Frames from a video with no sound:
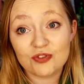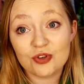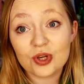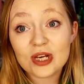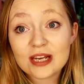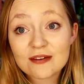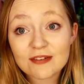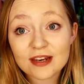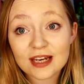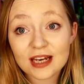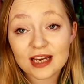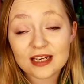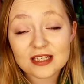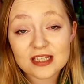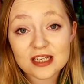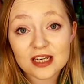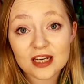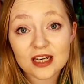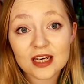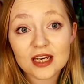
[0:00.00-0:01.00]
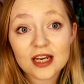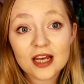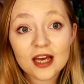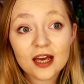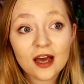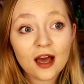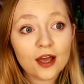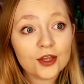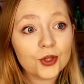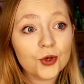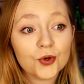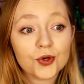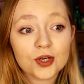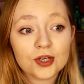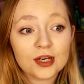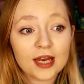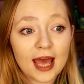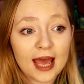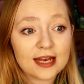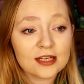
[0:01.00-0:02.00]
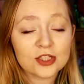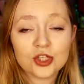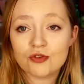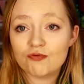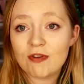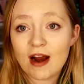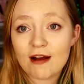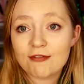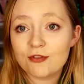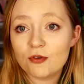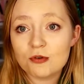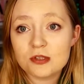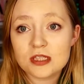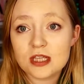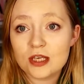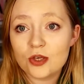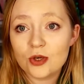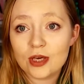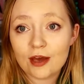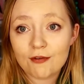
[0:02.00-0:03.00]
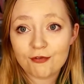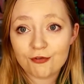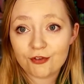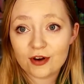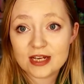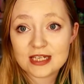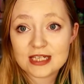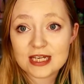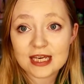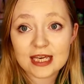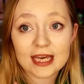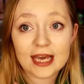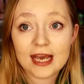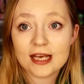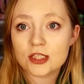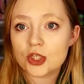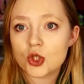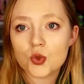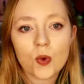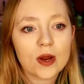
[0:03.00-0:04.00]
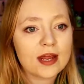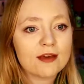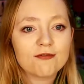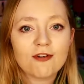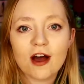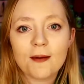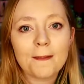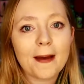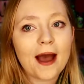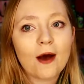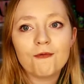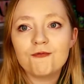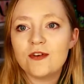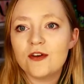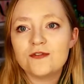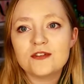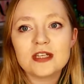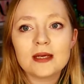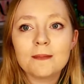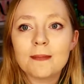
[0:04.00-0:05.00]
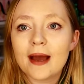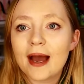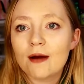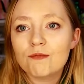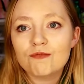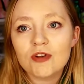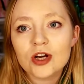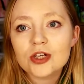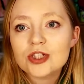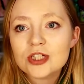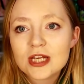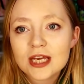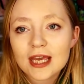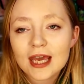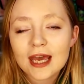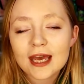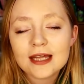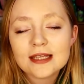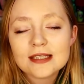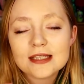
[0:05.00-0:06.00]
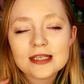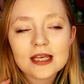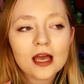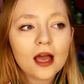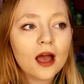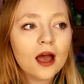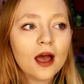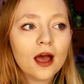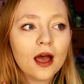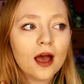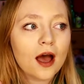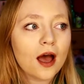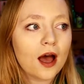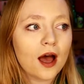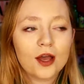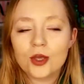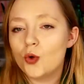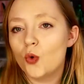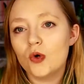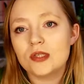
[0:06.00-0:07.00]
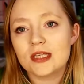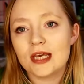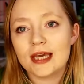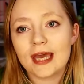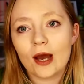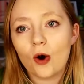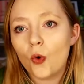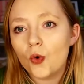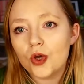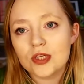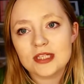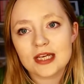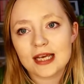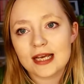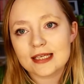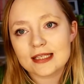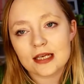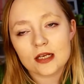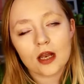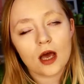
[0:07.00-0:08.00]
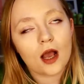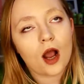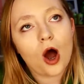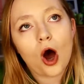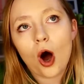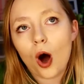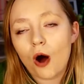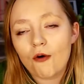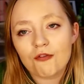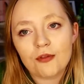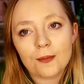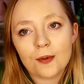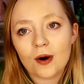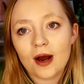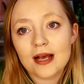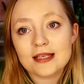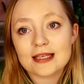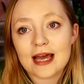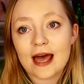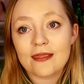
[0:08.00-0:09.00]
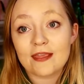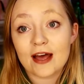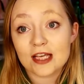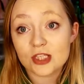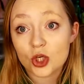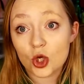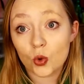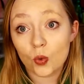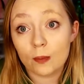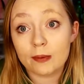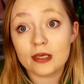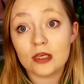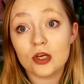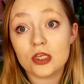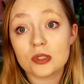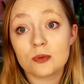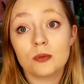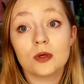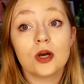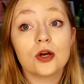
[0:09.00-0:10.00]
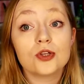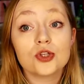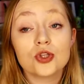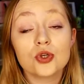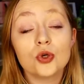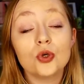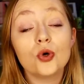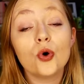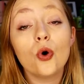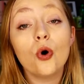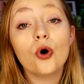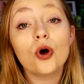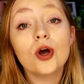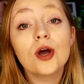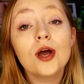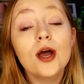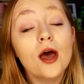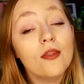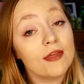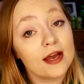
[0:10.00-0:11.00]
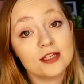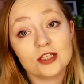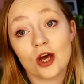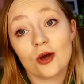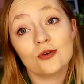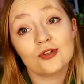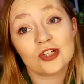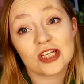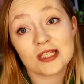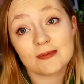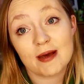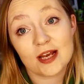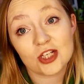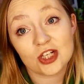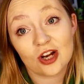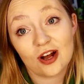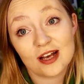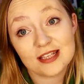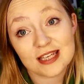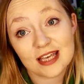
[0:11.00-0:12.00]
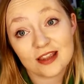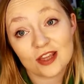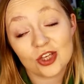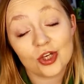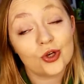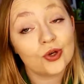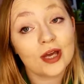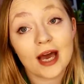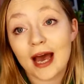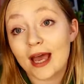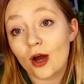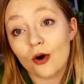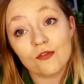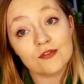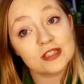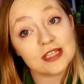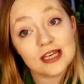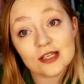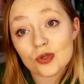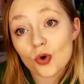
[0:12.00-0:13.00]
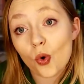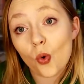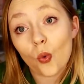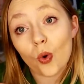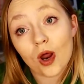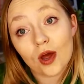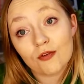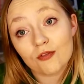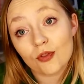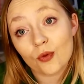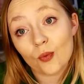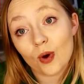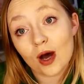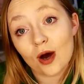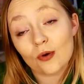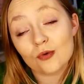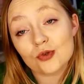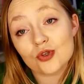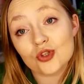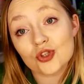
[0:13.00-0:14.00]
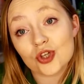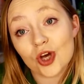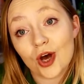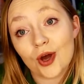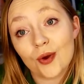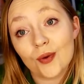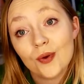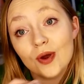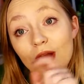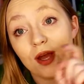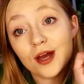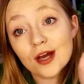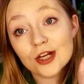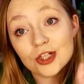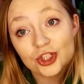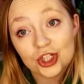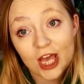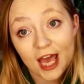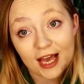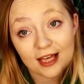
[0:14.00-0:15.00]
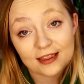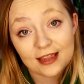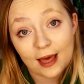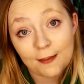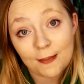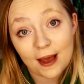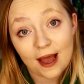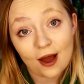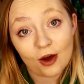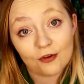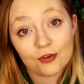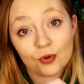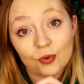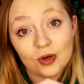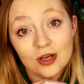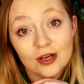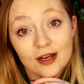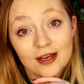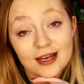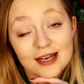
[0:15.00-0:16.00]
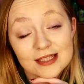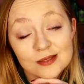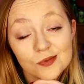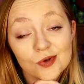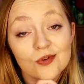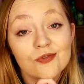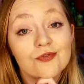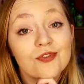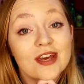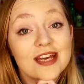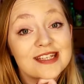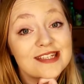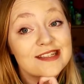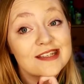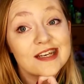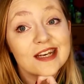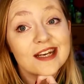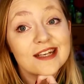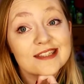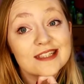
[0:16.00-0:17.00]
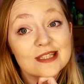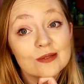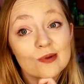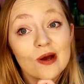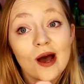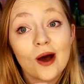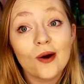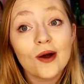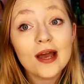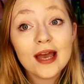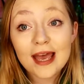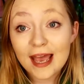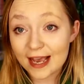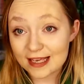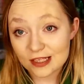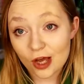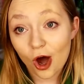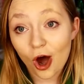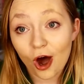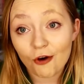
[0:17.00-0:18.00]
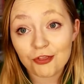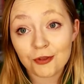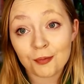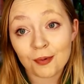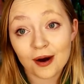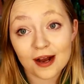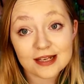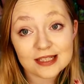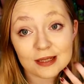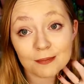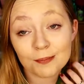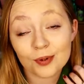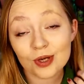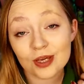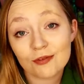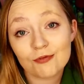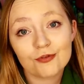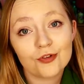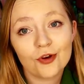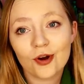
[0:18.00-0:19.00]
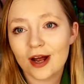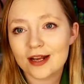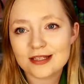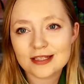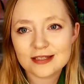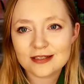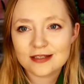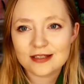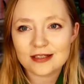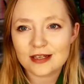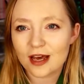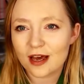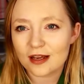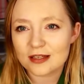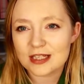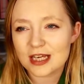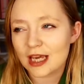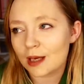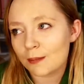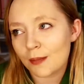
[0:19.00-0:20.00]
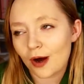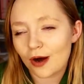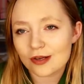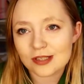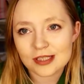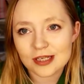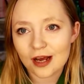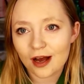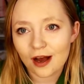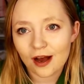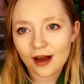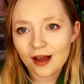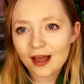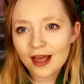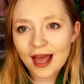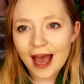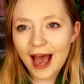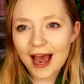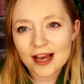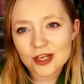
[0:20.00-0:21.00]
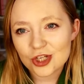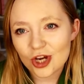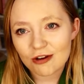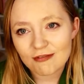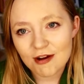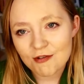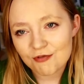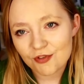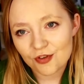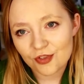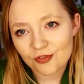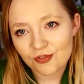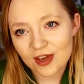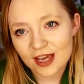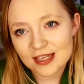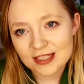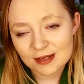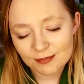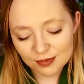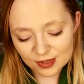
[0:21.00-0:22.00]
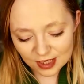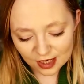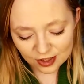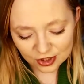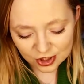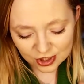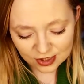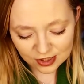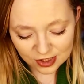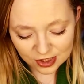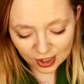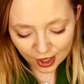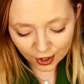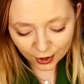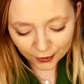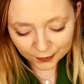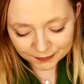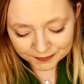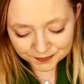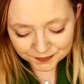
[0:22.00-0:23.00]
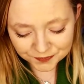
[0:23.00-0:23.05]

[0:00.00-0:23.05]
if you live in London. You can enter raffles that you get free tickets, £25, £15 rush tickets. You also get all your tickets at like half the price, and that's who we'll be using when we go to New York. They don't just specialise in the UK, obviously it's all over the world. So check them out if you want to go and get some good theatre tickets as well. It's half the price than booking through like Ticketmaster and direct through the theatre production. So